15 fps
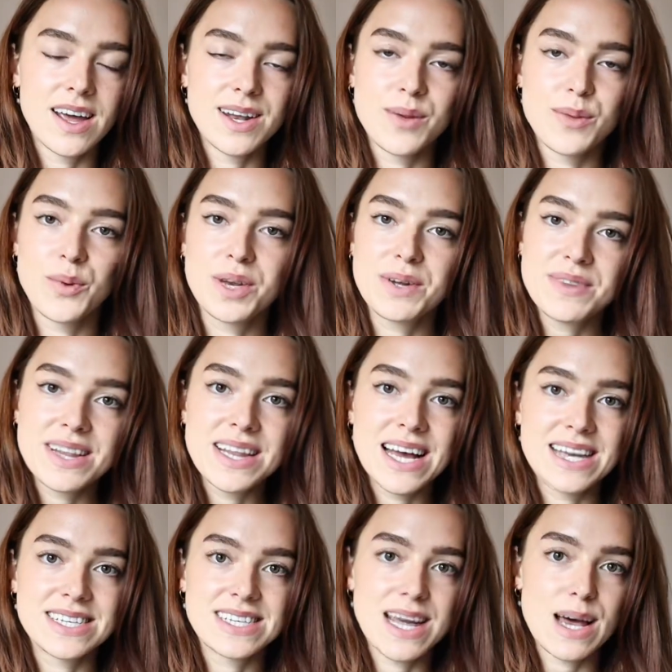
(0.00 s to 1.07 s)
And in one of the
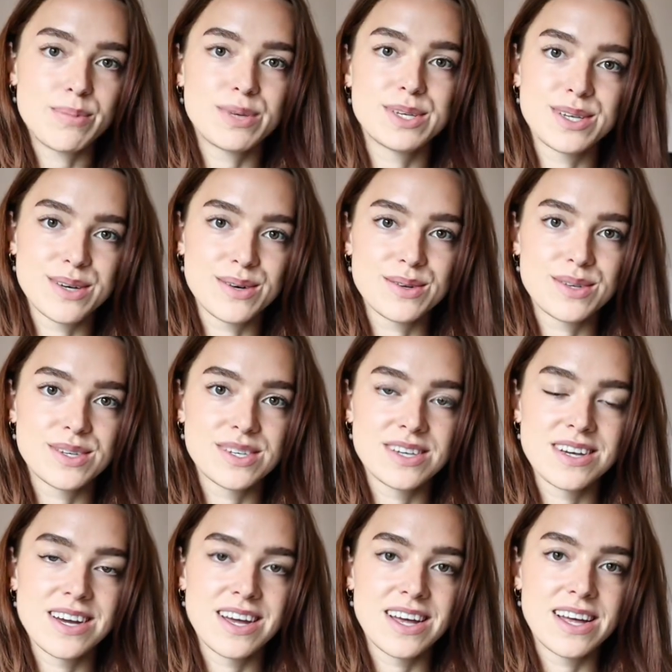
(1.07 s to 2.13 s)
last
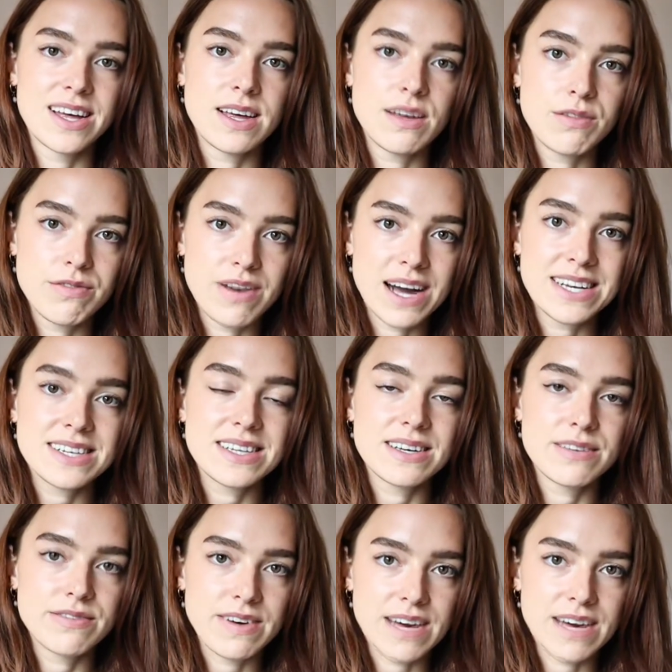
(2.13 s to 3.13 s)
episodes, he finally